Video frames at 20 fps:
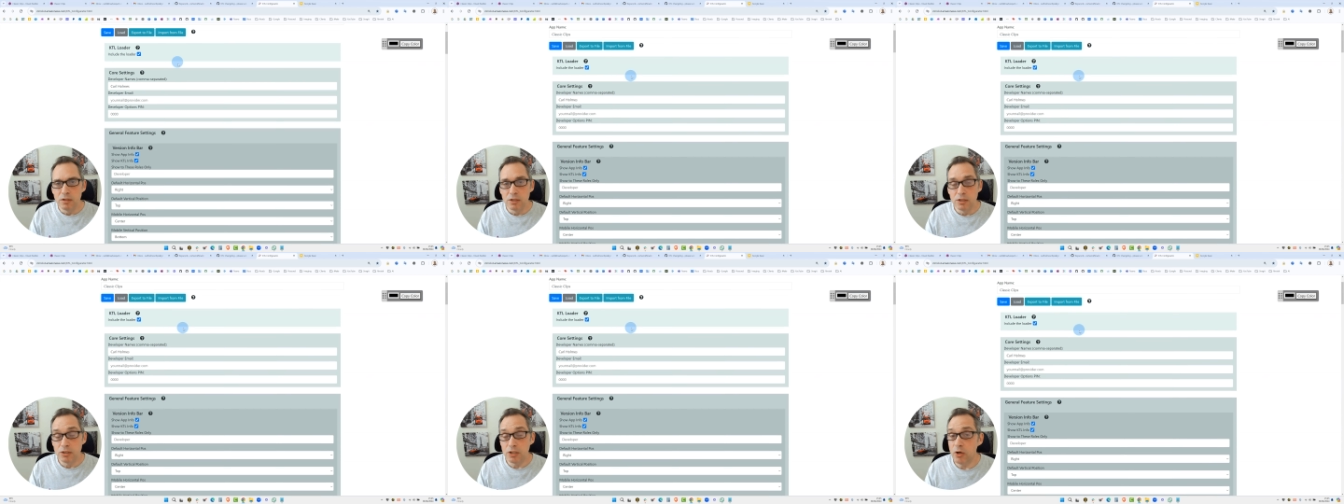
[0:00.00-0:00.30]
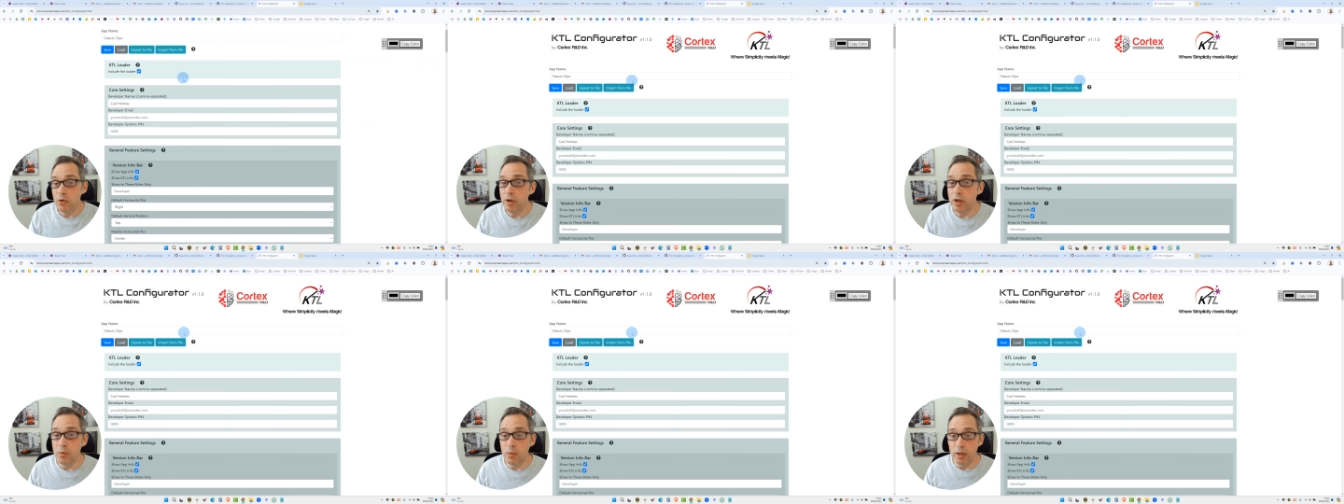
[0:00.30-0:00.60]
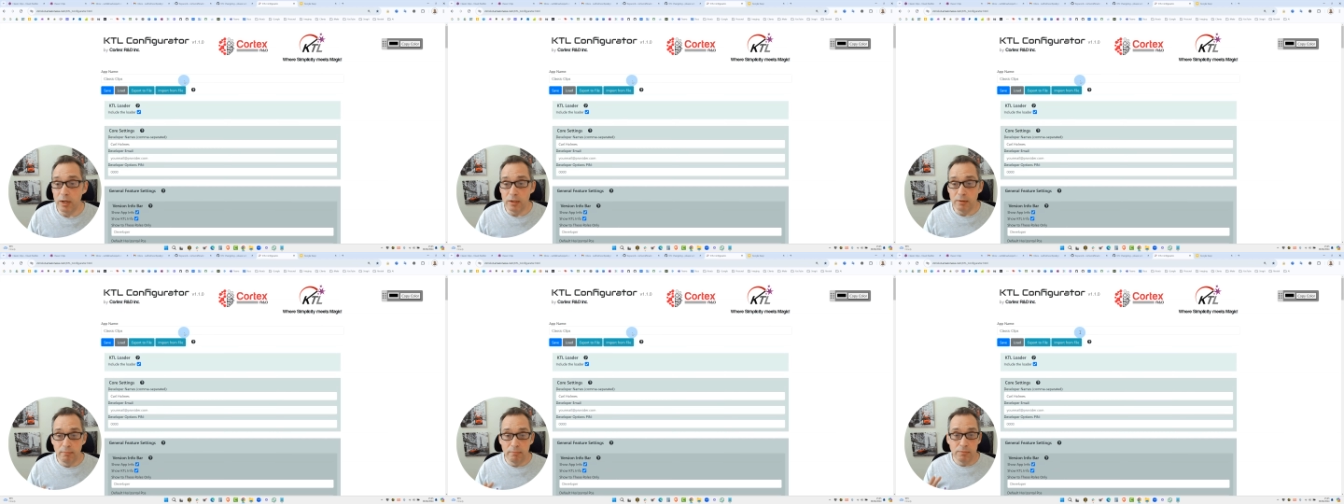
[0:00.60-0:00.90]
So
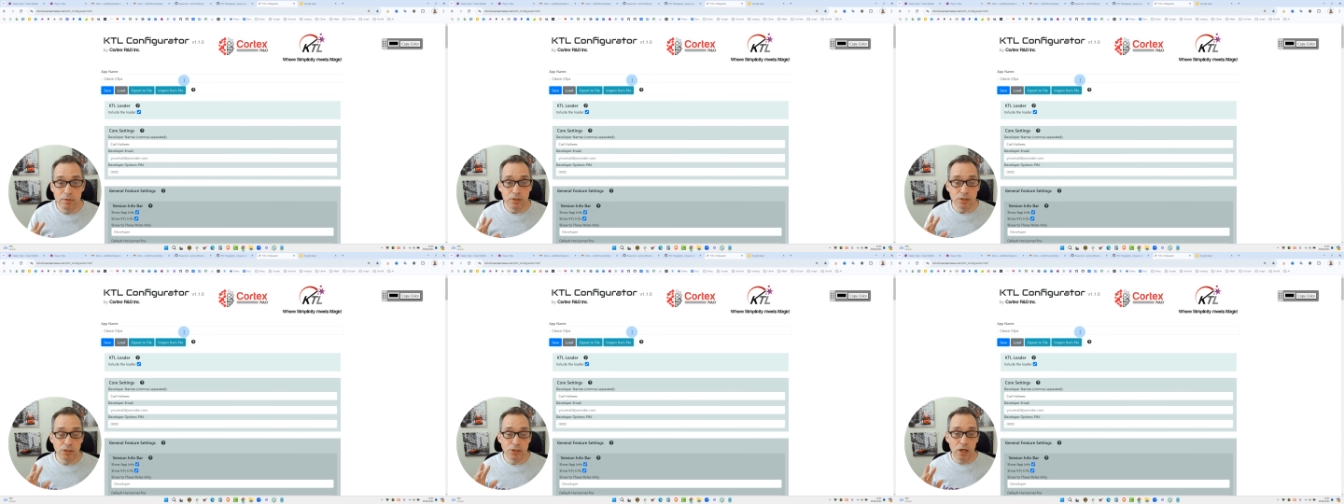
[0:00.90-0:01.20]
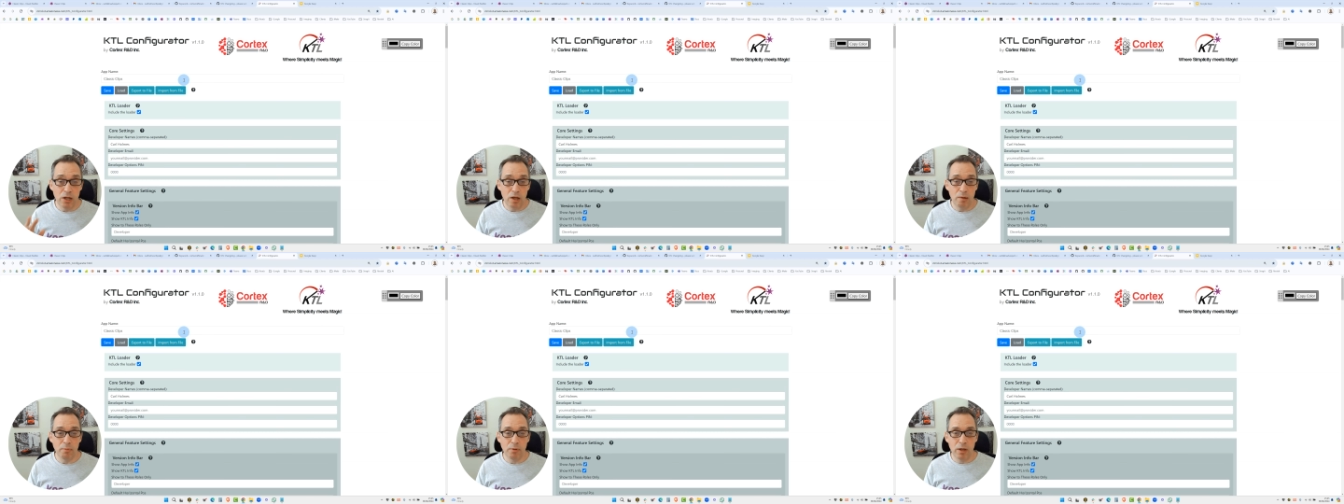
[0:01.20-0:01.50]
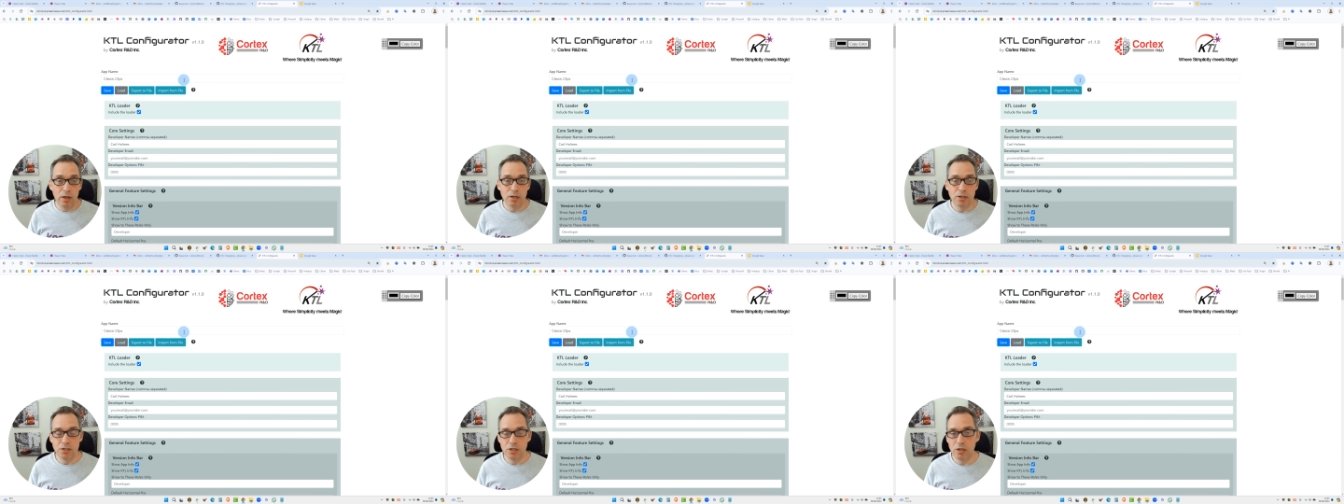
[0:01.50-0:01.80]
anyway, to set up
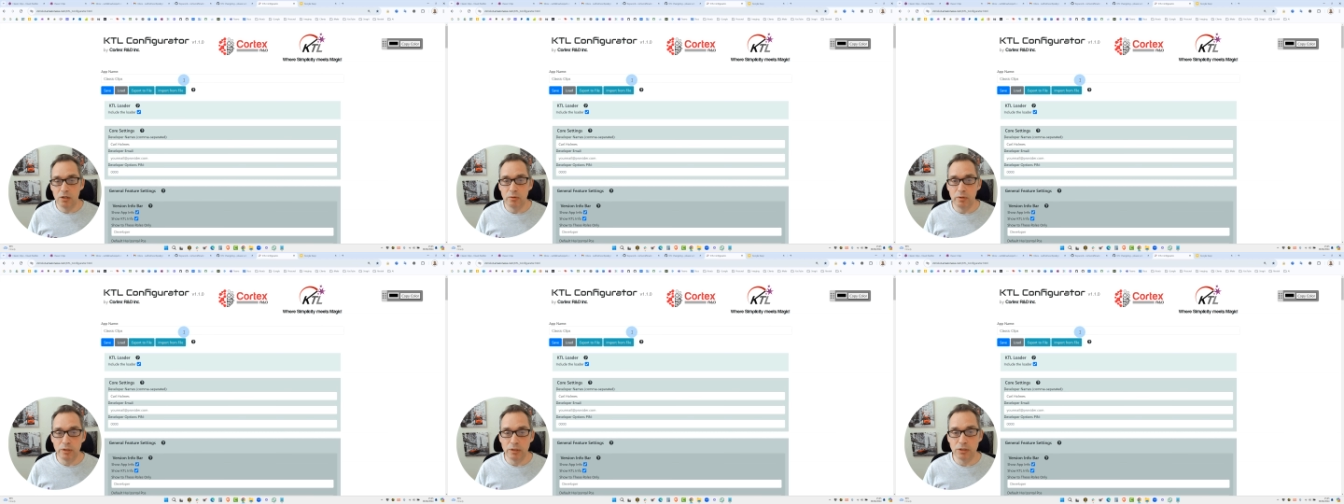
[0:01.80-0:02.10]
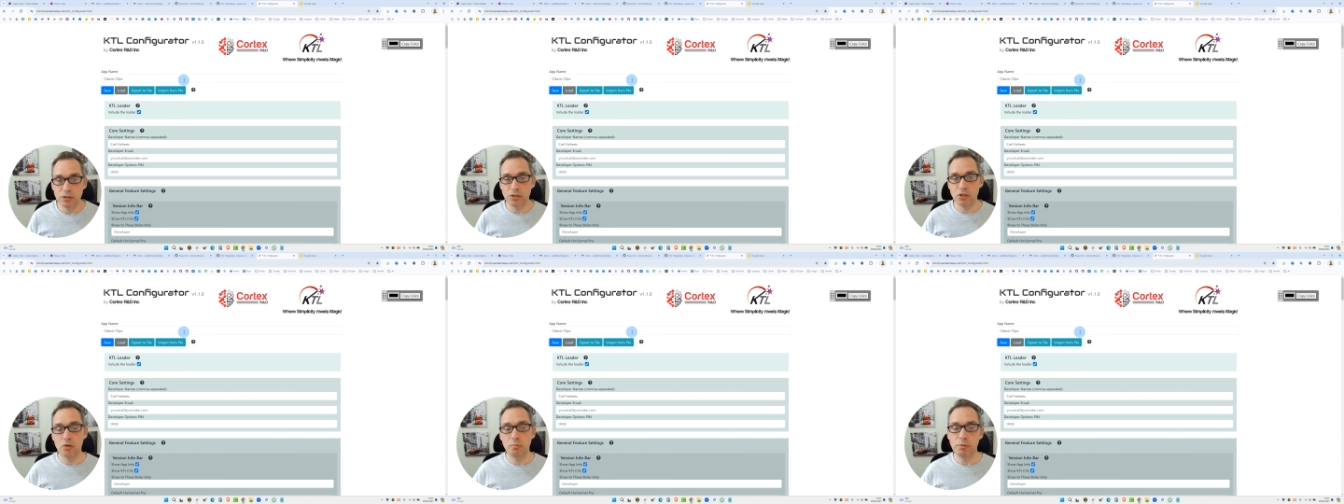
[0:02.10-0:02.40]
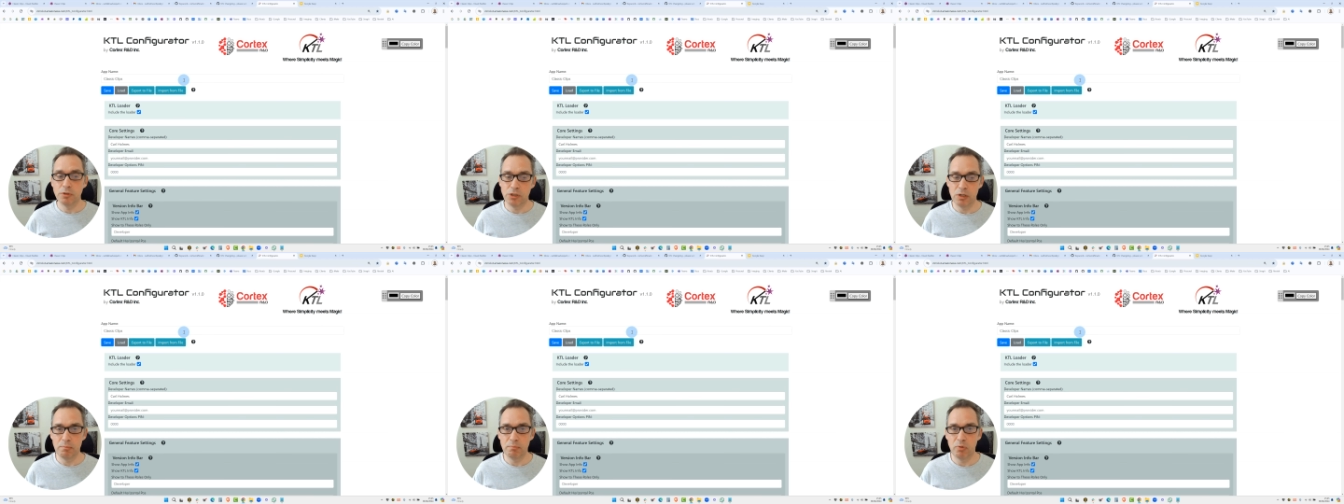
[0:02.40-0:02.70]
KTL, it's
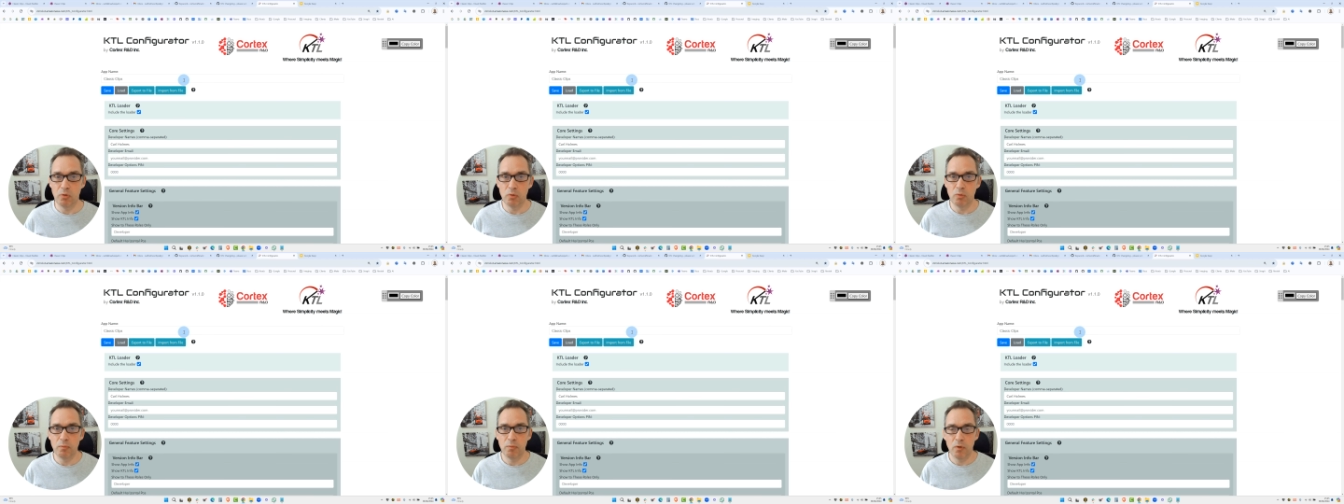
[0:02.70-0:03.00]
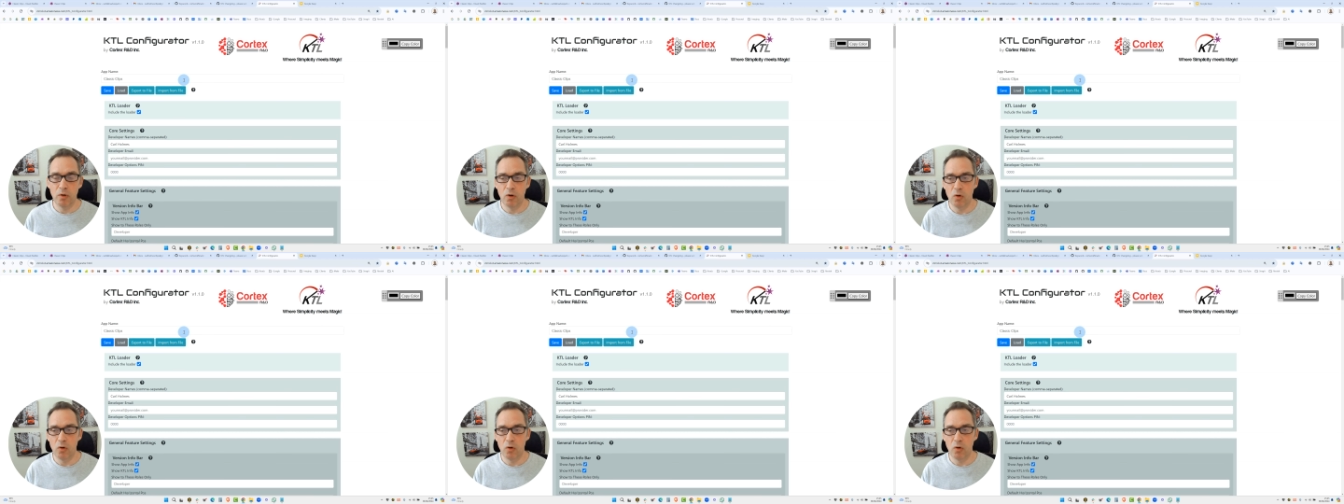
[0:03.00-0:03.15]
super simple.